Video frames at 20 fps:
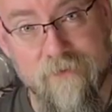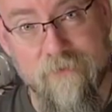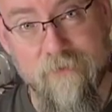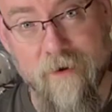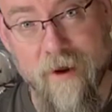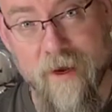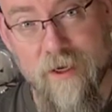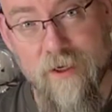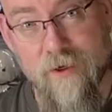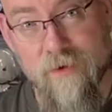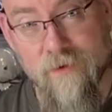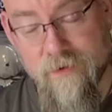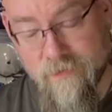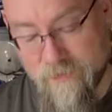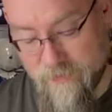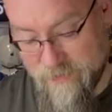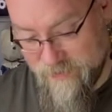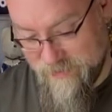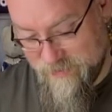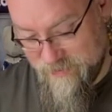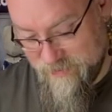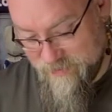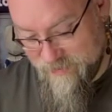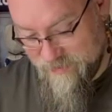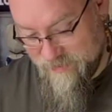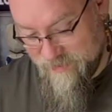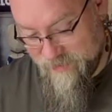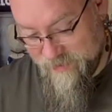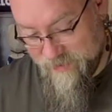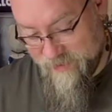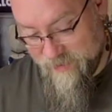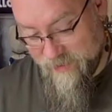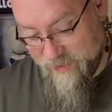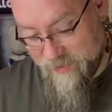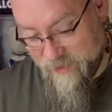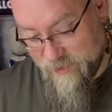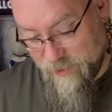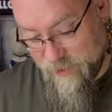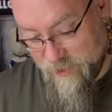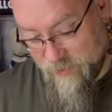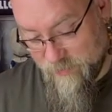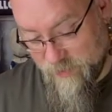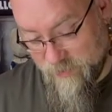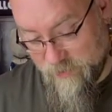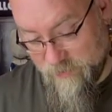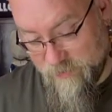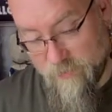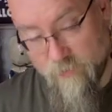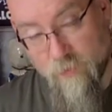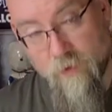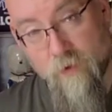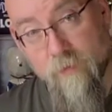fragile like some other more